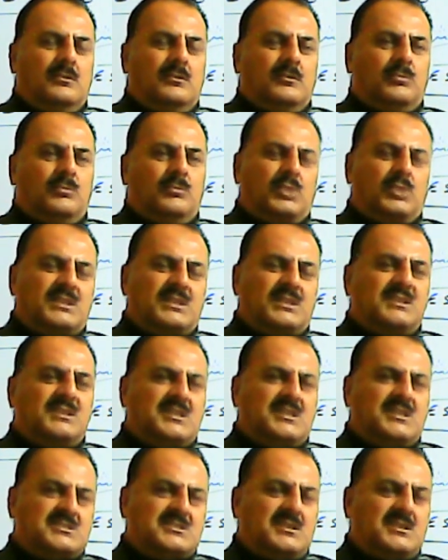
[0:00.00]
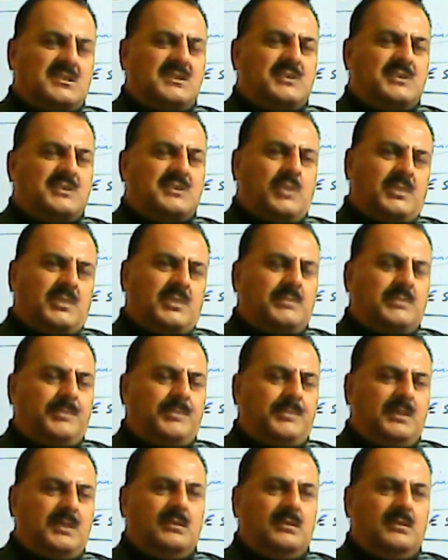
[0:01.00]
mostly youngsters and jobless
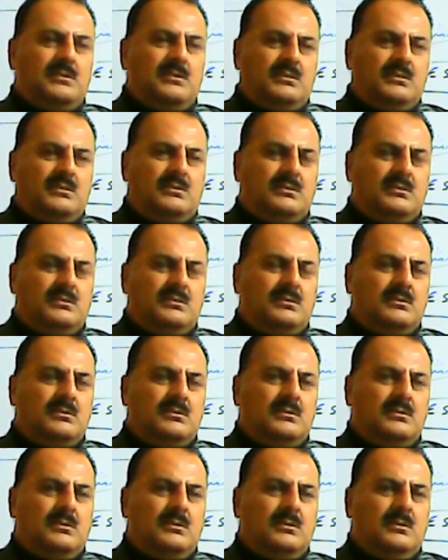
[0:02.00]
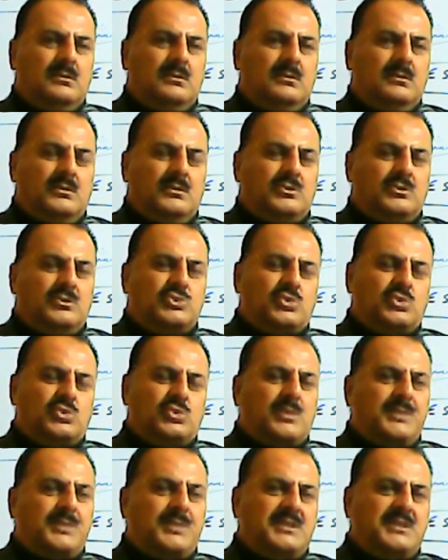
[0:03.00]
people should
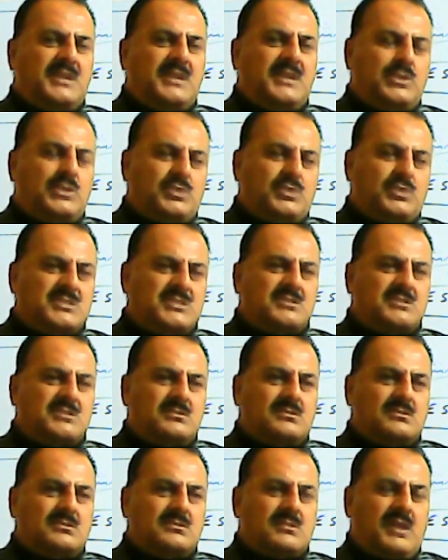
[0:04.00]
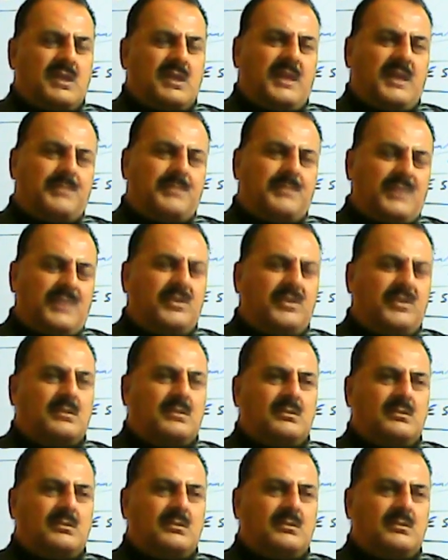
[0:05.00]
complete their education and I prefer